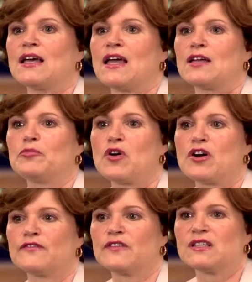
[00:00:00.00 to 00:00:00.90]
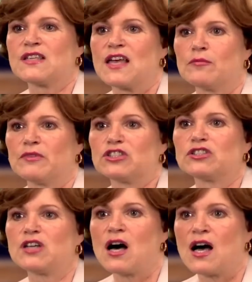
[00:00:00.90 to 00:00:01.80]
and part of it is how much
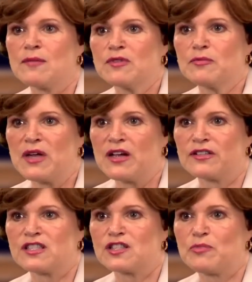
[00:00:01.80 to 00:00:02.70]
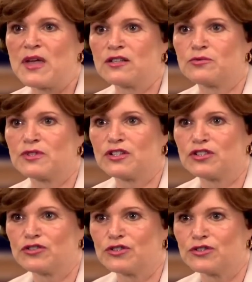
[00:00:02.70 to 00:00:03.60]
time the parents spend with the
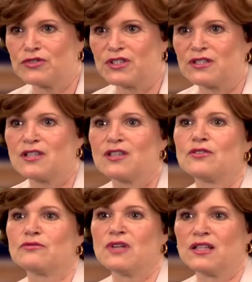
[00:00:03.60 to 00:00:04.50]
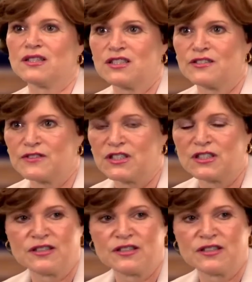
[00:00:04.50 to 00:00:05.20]
children relatively.